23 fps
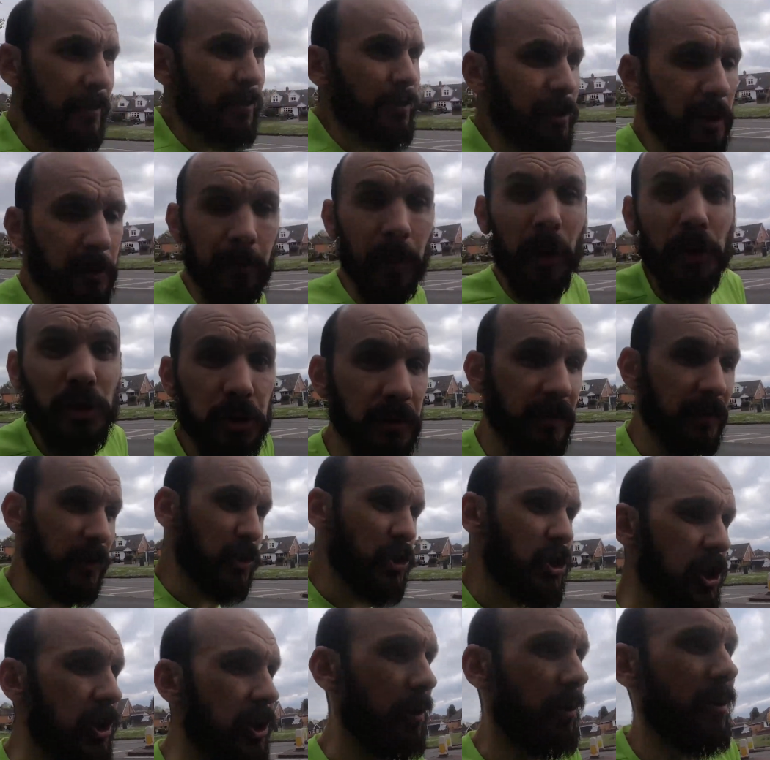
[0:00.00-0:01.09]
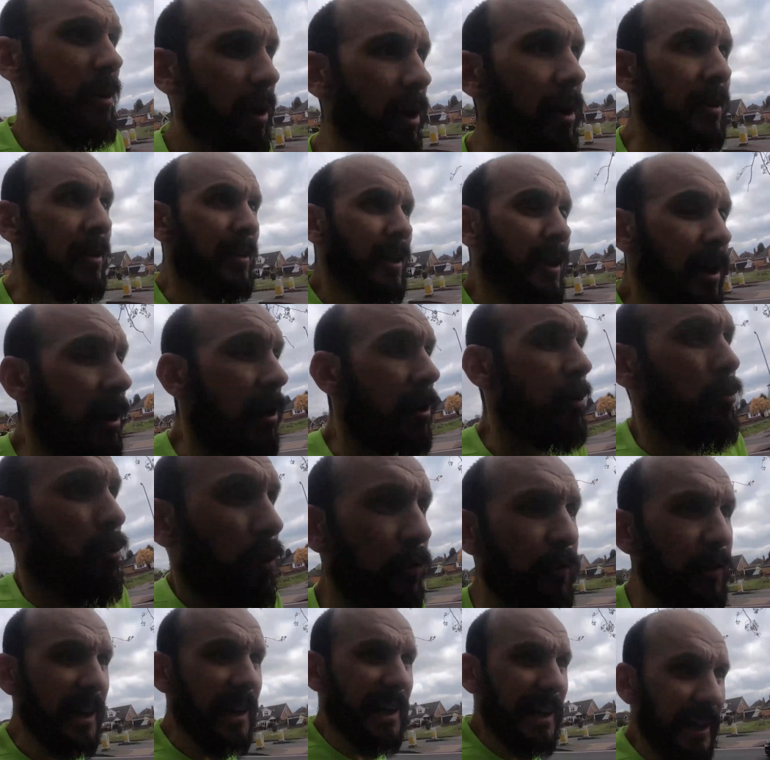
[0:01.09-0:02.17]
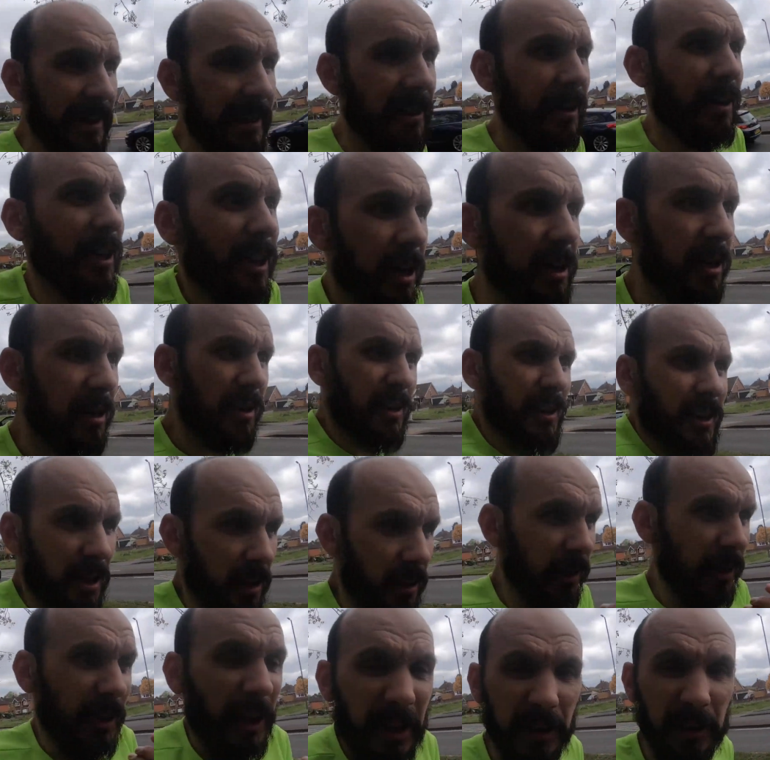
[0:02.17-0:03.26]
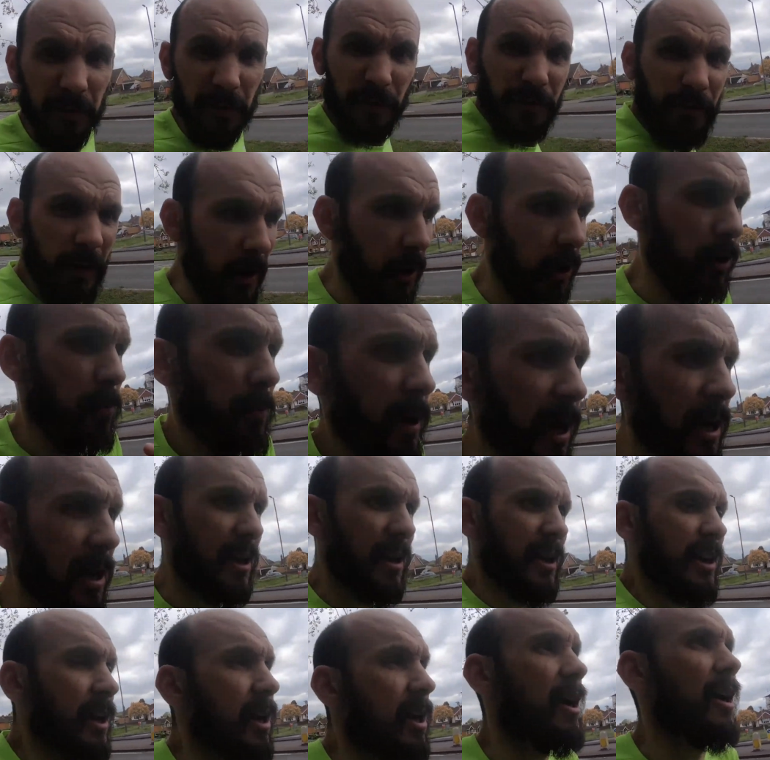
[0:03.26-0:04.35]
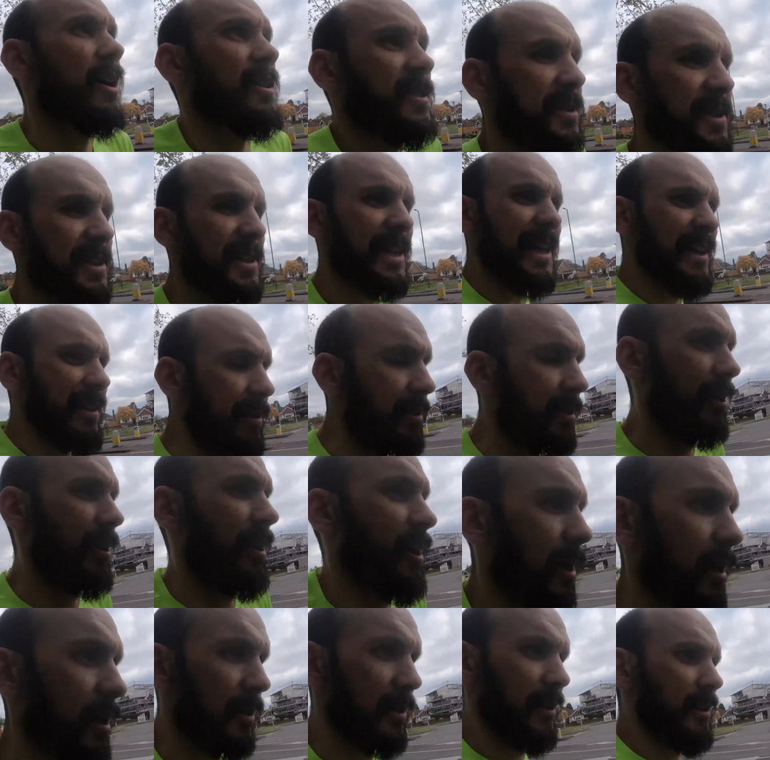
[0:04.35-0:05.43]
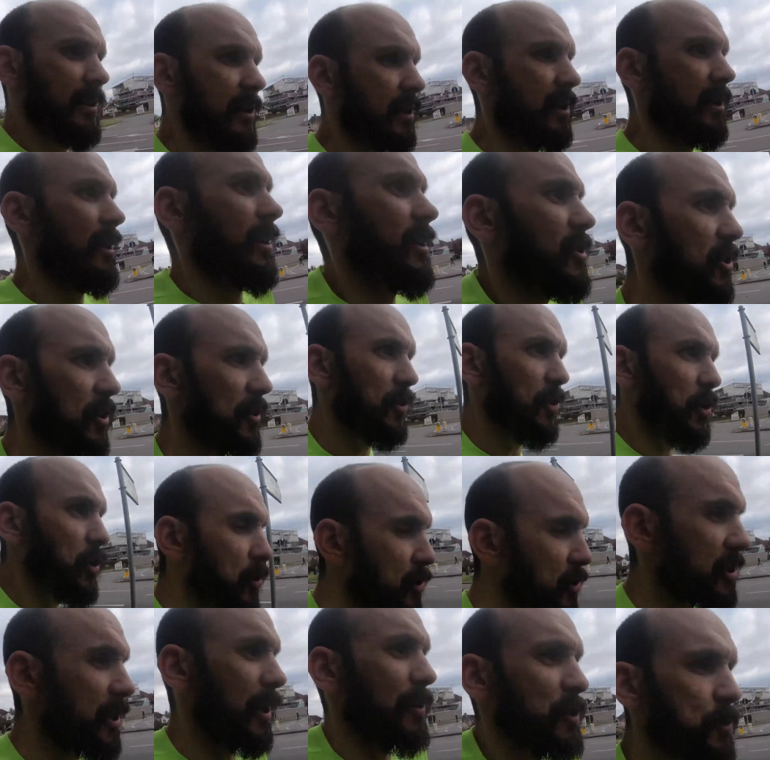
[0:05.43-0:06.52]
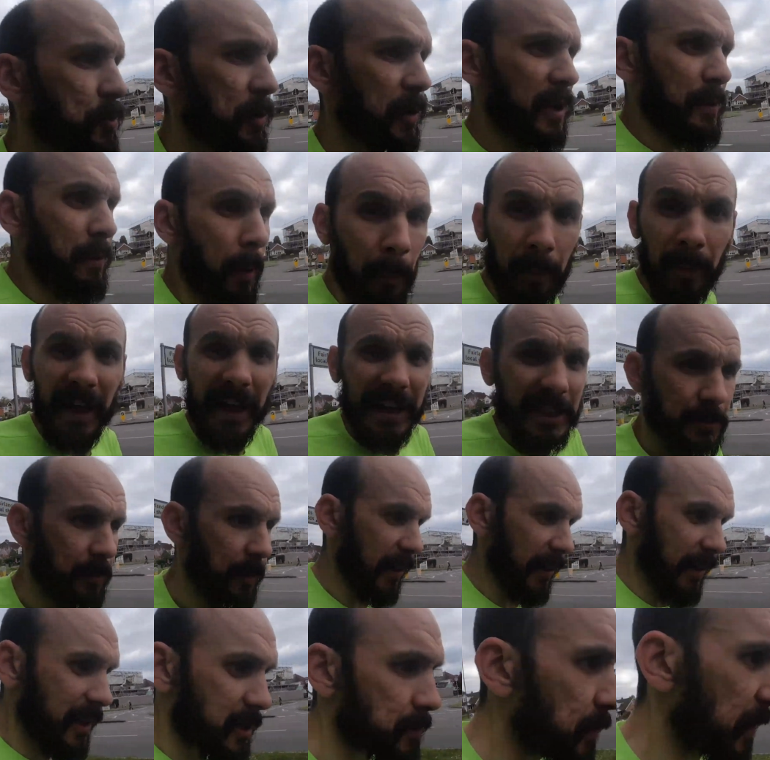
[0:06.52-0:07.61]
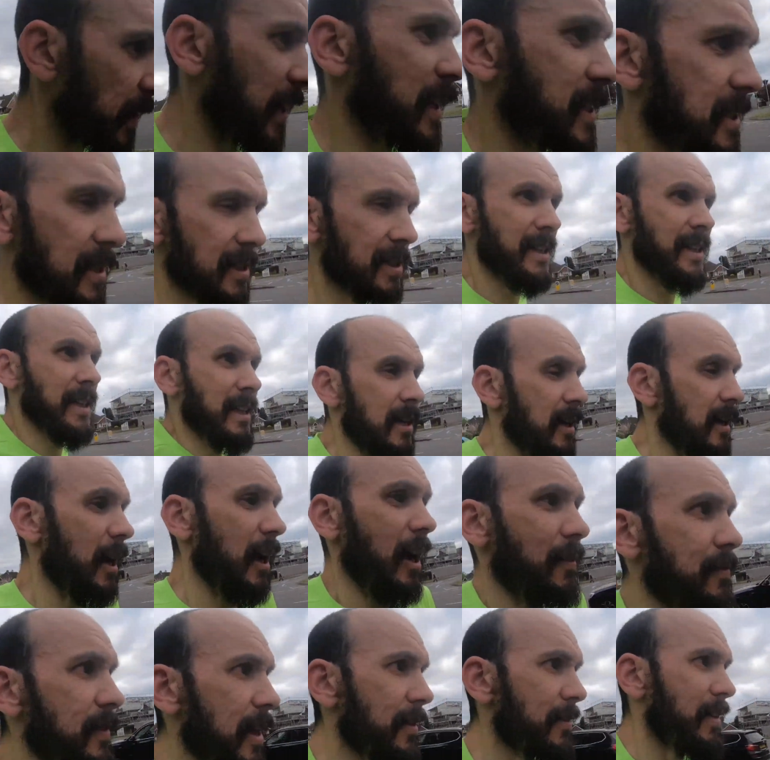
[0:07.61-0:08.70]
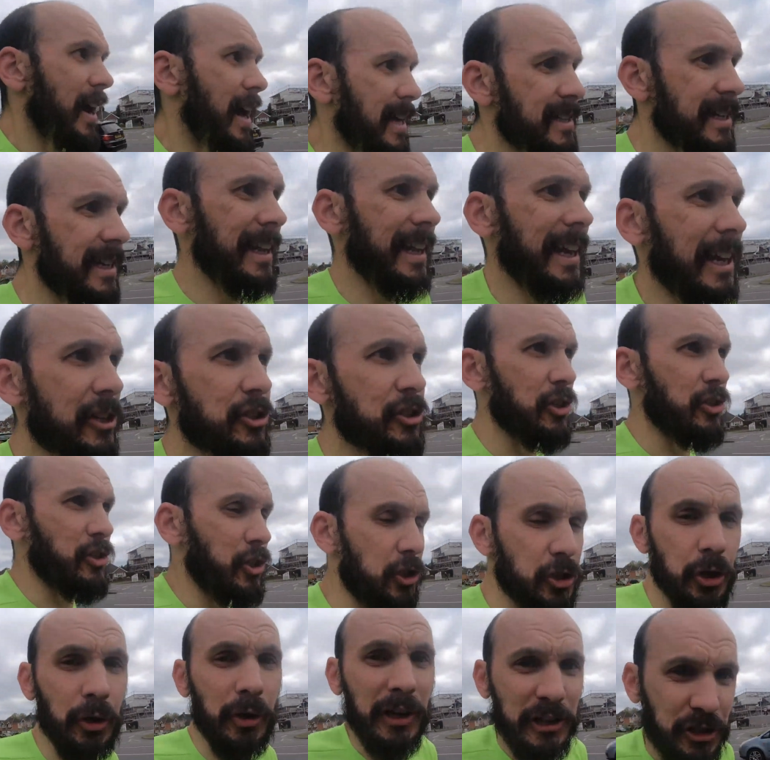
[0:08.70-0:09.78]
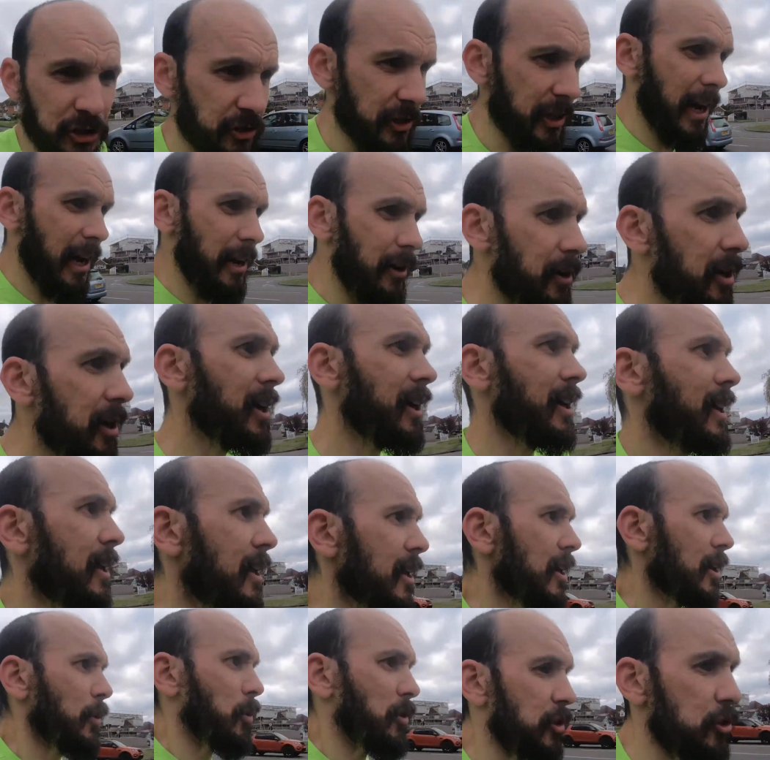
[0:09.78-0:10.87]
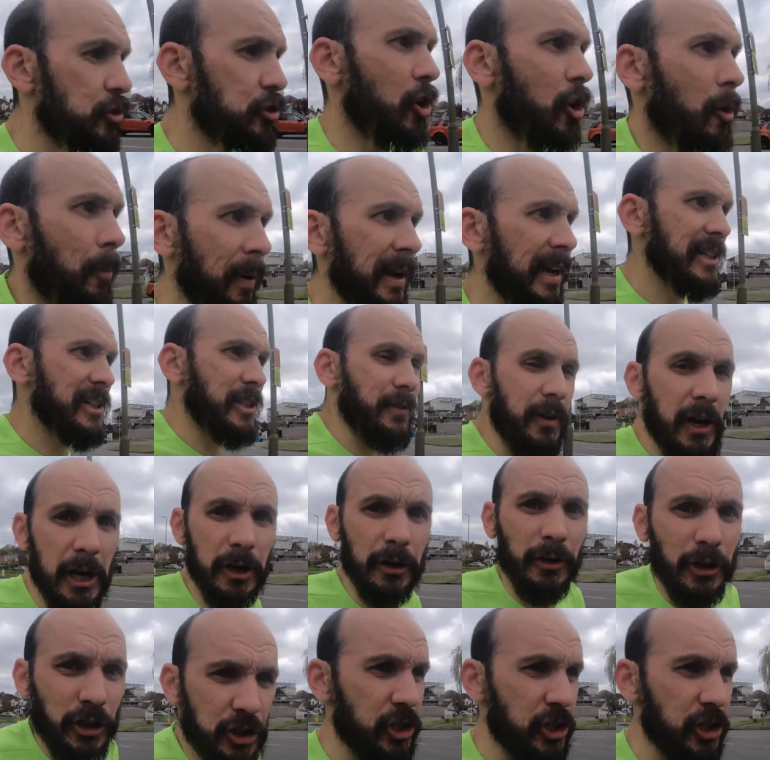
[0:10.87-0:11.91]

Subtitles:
from the bottom of the shoe, revealing the kind of foam underneath. So of course I was pretty perplexed by this because I've never had any issues at all, as you know, with the durability of a Hoka